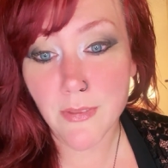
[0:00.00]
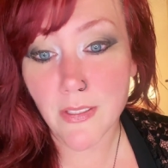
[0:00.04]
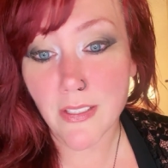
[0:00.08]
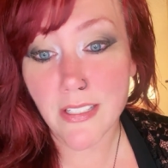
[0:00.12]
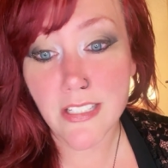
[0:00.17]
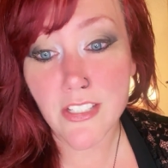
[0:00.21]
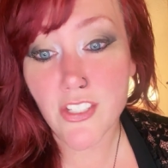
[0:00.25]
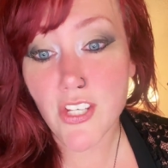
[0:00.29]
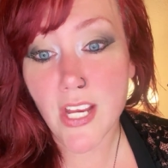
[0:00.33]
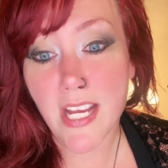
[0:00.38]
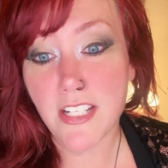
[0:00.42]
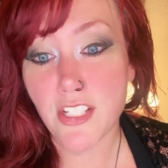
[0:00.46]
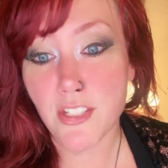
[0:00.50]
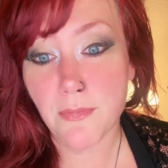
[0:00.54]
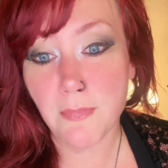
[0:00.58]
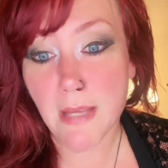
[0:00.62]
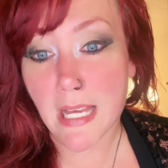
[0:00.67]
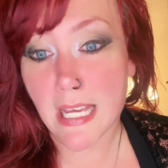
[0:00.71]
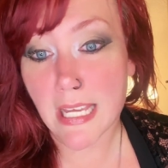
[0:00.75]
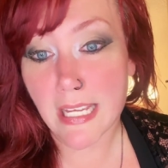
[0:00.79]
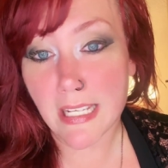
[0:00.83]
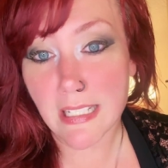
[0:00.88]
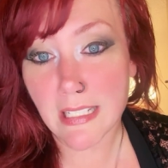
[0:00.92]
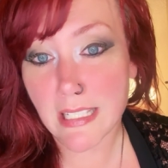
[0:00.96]
It really will. It
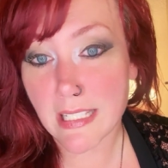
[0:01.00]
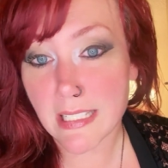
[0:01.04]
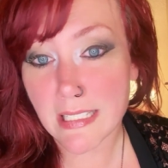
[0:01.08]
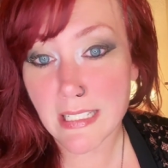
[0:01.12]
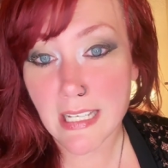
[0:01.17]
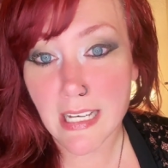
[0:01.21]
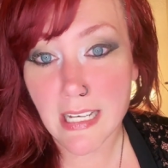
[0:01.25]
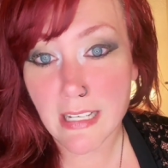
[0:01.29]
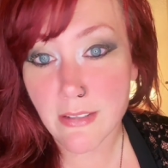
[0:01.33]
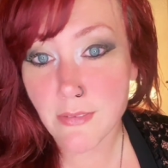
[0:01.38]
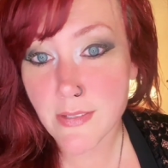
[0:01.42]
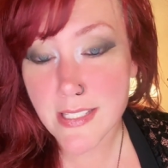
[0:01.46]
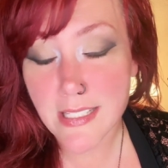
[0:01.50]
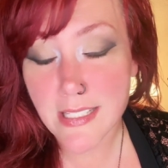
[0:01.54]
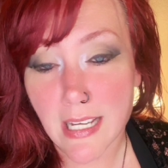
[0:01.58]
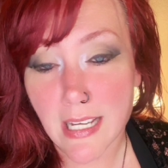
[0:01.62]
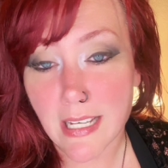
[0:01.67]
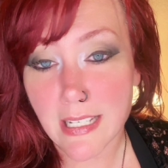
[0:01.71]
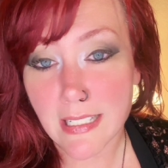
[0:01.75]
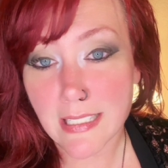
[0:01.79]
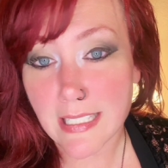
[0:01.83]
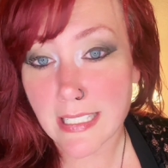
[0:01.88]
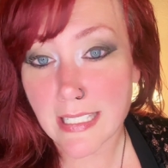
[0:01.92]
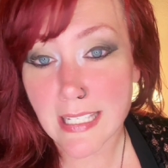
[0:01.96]
changed mine
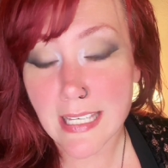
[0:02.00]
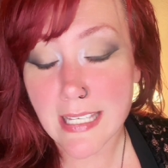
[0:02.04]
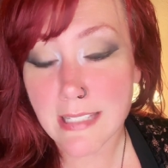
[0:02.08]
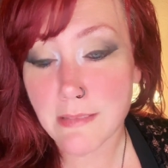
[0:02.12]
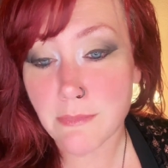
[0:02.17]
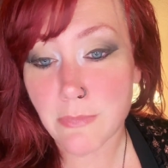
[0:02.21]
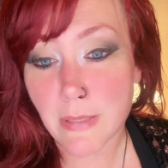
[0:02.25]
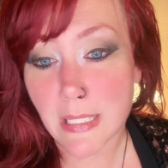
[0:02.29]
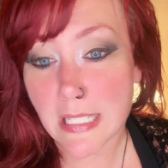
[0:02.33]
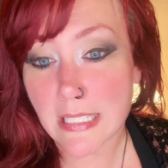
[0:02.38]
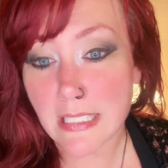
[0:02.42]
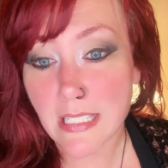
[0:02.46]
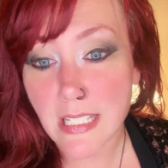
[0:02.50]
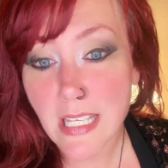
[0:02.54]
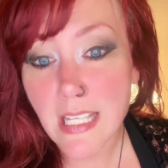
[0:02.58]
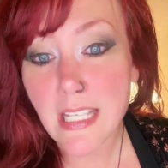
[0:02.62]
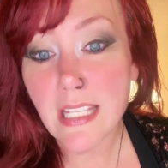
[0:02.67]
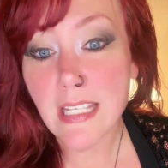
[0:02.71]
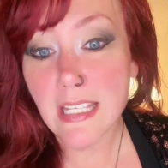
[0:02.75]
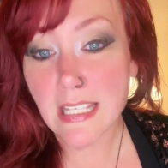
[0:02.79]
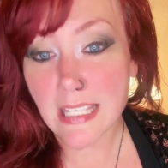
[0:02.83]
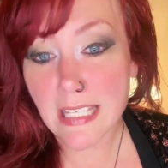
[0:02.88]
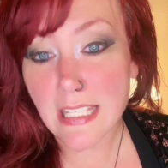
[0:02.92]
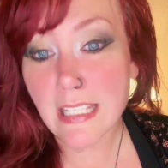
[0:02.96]
I was guiding it,
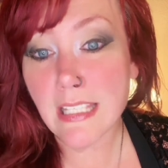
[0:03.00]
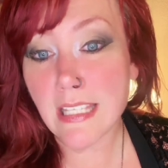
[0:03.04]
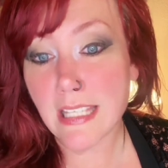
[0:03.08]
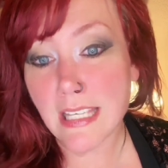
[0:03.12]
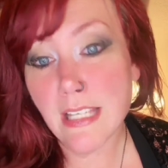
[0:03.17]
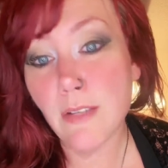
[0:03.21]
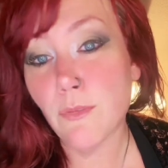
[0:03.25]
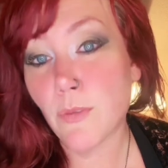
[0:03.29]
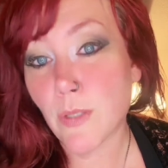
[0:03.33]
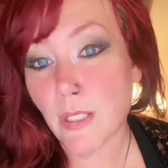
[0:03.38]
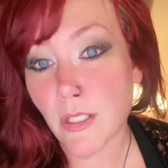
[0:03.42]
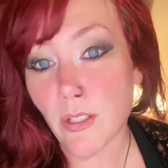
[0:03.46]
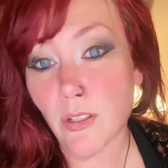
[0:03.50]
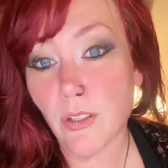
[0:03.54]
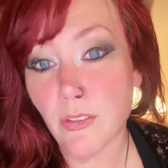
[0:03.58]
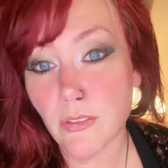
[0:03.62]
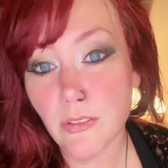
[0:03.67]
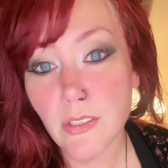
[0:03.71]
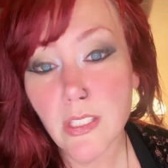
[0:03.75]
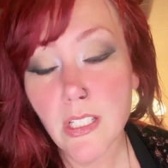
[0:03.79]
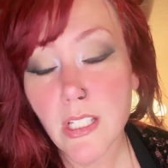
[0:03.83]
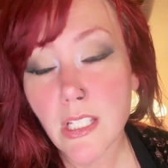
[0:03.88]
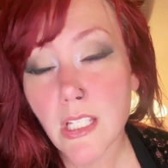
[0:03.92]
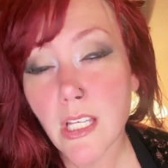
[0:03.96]
but it
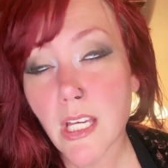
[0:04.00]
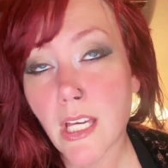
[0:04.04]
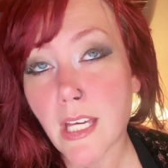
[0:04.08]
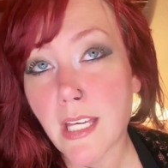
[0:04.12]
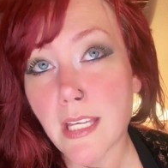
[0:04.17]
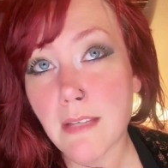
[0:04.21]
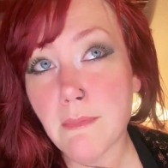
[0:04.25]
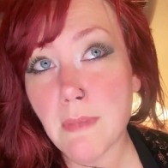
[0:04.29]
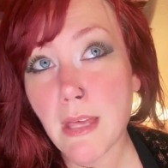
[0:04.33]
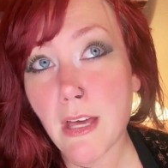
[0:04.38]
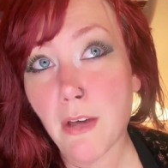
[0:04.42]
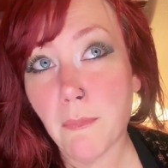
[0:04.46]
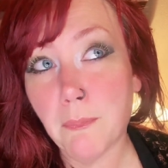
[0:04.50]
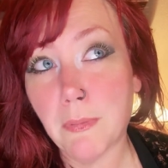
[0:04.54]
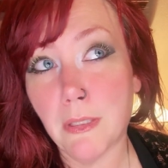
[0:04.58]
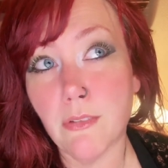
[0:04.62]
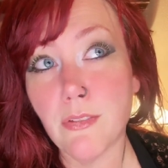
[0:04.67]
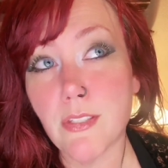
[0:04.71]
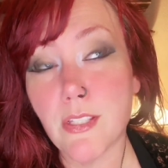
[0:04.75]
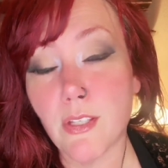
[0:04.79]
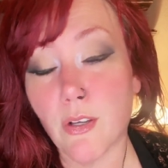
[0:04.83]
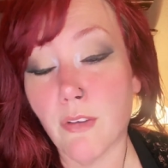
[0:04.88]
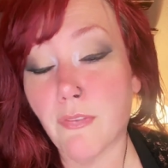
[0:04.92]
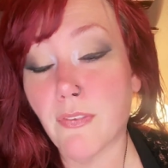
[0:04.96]
will
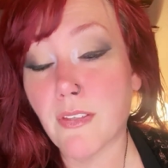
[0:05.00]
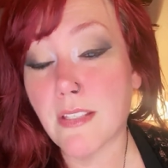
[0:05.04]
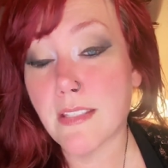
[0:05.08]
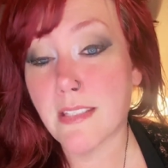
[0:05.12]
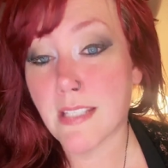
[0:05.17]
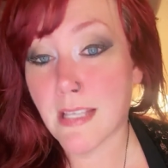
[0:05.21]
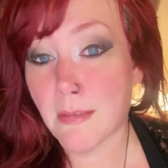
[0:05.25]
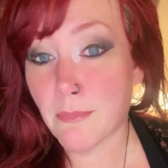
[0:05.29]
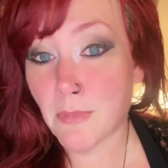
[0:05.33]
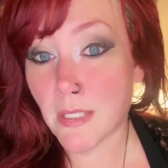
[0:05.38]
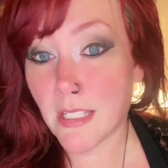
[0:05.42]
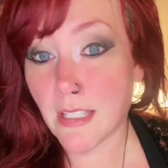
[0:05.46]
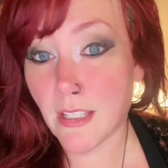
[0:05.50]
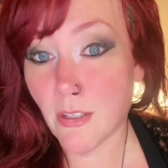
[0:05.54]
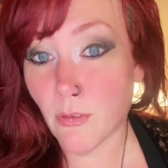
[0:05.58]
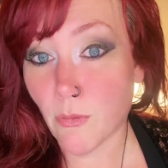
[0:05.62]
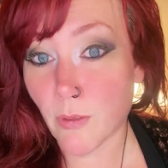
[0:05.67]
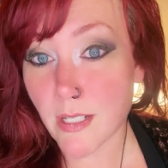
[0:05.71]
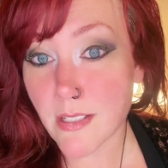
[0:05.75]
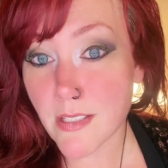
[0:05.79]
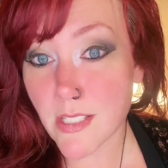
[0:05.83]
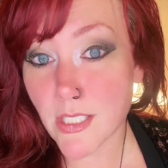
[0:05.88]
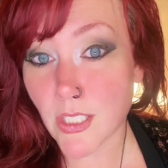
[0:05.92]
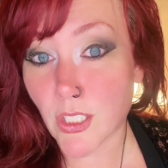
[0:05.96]
help you. So if it's
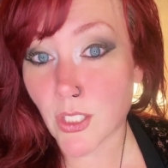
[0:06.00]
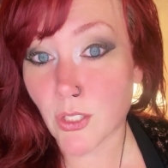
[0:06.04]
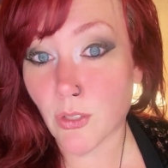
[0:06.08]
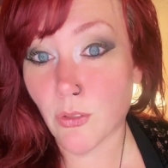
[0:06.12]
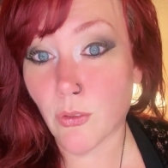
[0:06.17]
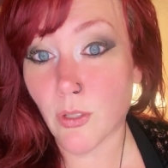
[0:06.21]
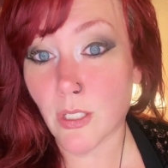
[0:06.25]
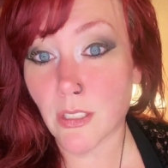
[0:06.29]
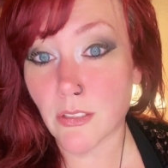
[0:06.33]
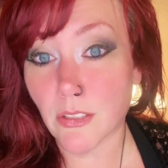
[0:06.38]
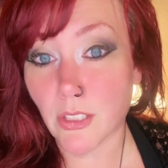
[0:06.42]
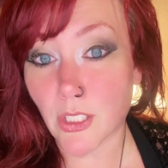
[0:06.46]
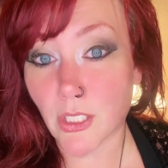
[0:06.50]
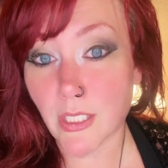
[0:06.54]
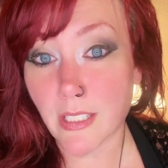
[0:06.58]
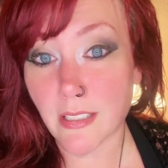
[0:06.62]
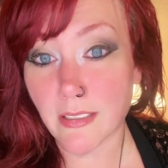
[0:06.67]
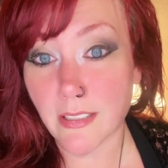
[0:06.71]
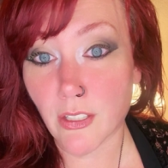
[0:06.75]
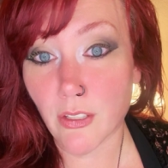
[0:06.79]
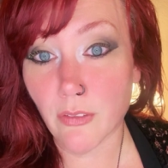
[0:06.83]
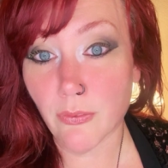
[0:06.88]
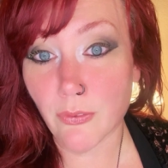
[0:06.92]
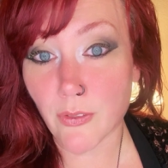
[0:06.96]
something you want to do,
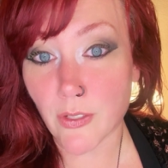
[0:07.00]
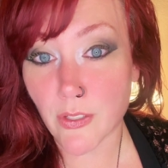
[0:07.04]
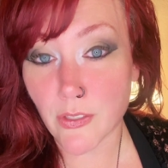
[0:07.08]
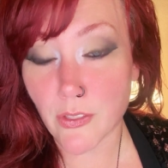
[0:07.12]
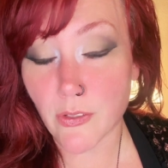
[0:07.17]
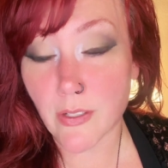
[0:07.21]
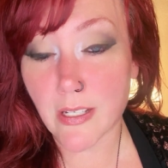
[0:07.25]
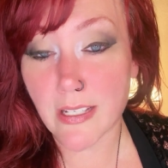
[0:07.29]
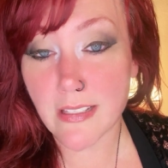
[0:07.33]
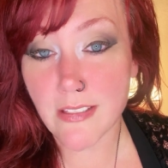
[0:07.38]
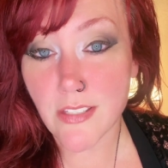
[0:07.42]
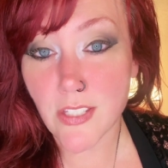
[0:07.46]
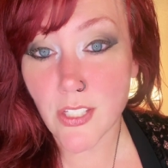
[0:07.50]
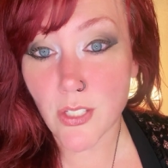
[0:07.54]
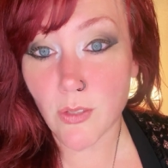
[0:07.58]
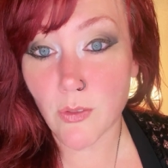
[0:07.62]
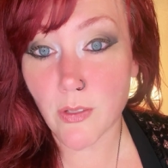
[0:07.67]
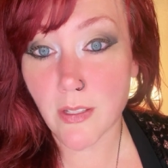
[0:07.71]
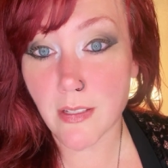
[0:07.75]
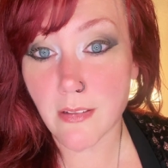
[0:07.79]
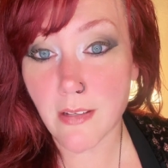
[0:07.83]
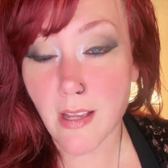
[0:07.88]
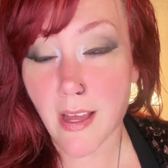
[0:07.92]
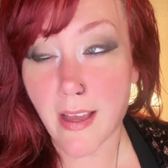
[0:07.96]
look a little further
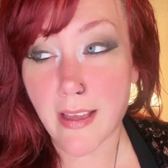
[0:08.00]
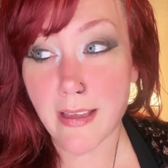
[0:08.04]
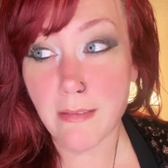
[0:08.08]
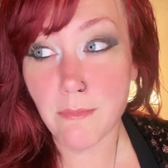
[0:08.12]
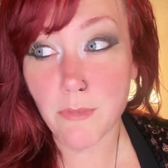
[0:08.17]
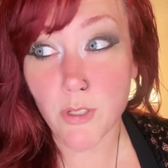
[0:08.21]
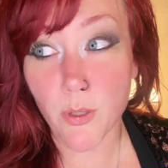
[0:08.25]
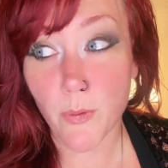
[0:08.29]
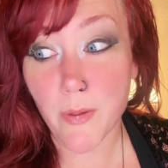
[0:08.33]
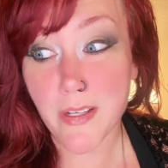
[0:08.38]
into it.